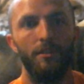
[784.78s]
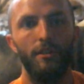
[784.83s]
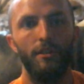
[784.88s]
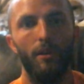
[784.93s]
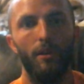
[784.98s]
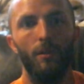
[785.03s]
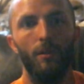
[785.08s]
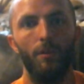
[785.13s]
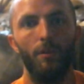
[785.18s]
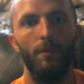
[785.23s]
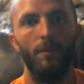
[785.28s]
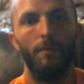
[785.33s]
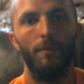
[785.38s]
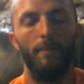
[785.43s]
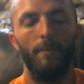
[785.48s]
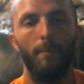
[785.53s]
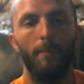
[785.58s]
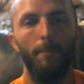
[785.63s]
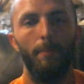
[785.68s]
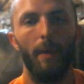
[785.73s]
So
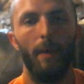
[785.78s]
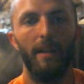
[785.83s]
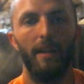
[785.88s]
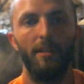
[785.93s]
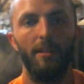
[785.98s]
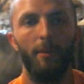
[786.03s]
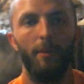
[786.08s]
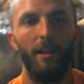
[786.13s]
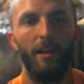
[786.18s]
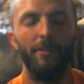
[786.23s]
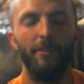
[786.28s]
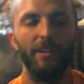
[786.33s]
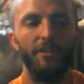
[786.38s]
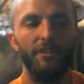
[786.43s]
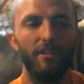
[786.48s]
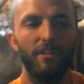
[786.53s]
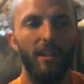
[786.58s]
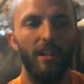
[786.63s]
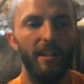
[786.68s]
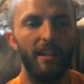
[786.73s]
back to my
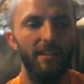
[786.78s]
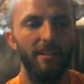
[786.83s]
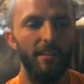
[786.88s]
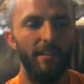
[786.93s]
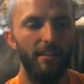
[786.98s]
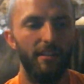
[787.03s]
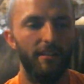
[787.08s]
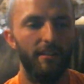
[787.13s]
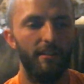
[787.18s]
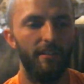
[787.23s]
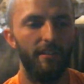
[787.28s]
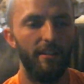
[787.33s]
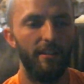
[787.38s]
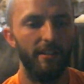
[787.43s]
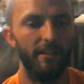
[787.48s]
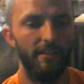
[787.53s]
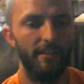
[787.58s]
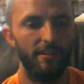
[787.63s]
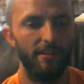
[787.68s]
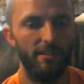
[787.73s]
original idea,
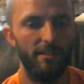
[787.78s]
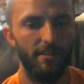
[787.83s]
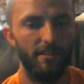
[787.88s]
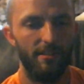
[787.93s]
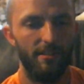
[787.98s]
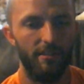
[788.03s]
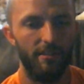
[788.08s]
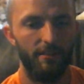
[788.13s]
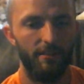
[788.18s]
this